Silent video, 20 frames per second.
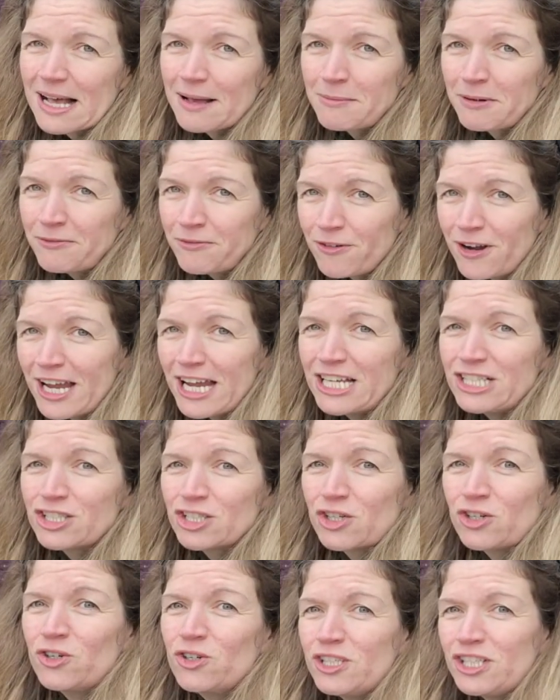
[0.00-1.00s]
I'm afraid you're
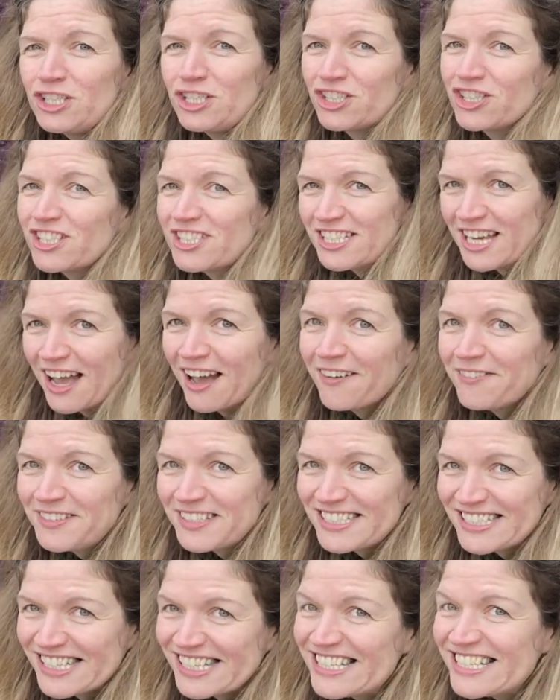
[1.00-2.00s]
going to just have to
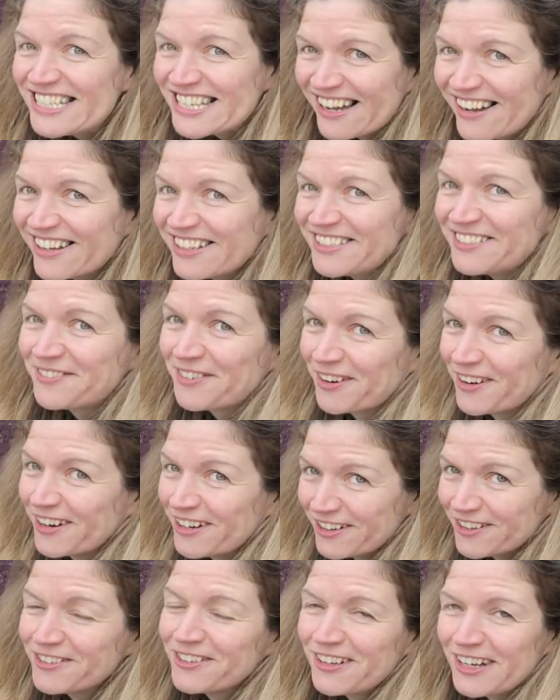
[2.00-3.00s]
sit tight for
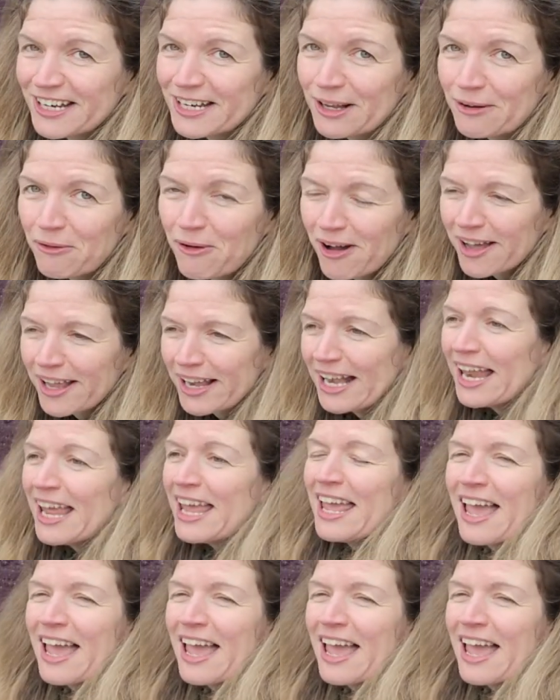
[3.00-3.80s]
another little while.